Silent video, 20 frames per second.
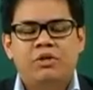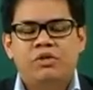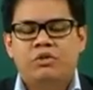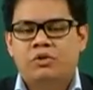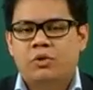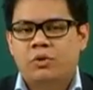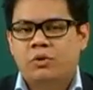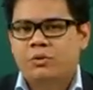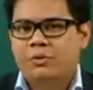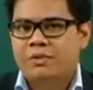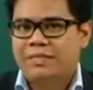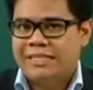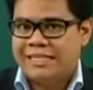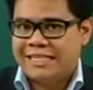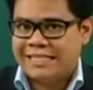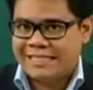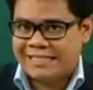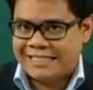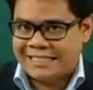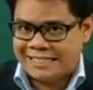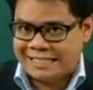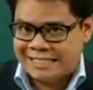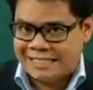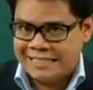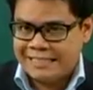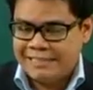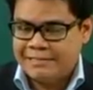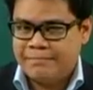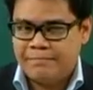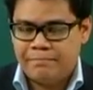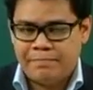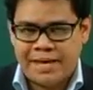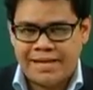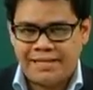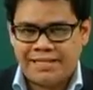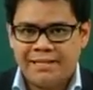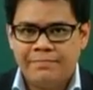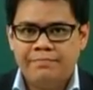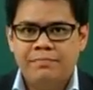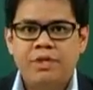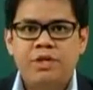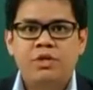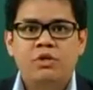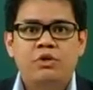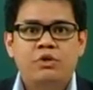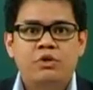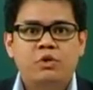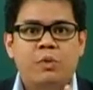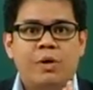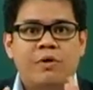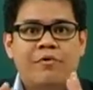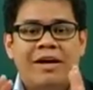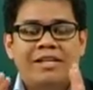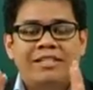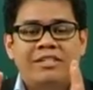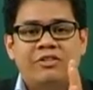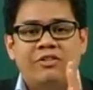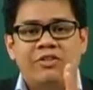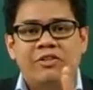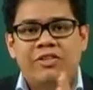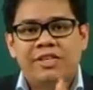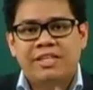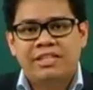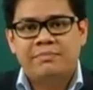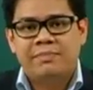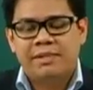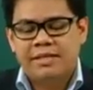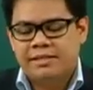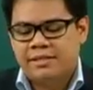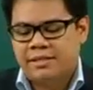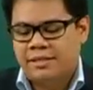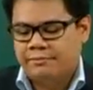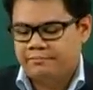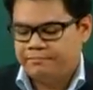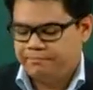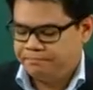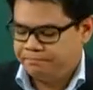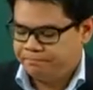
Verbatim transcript: So dear sir, madam, so we're writing to this person.